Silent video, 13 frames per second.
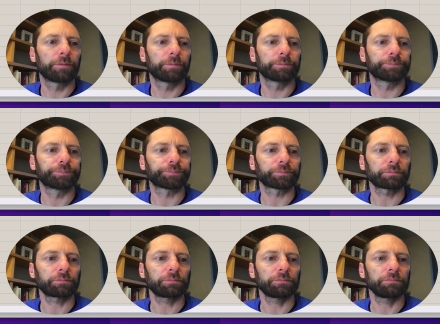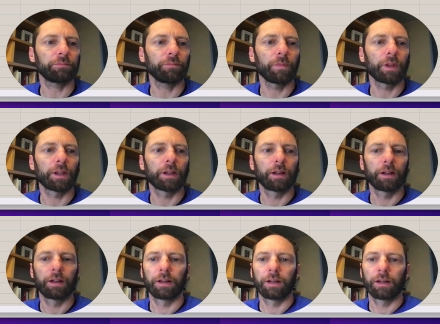
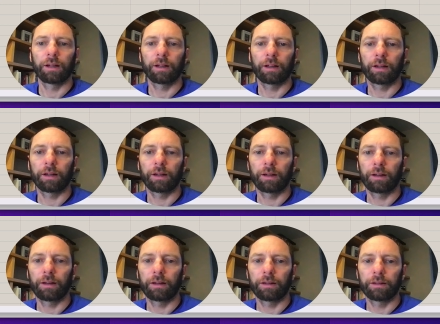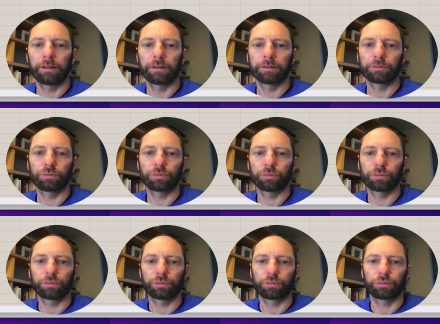
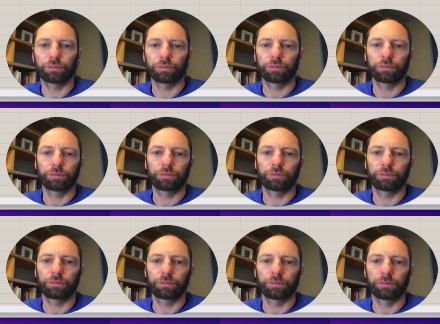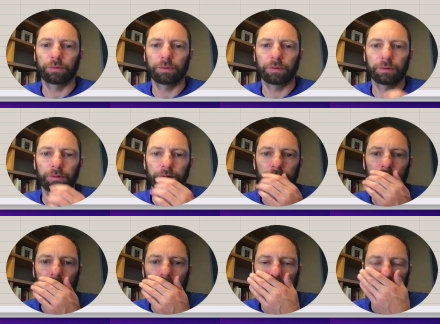
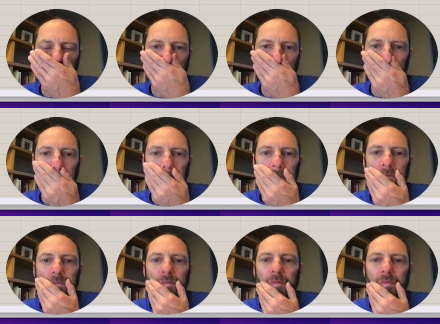(silence)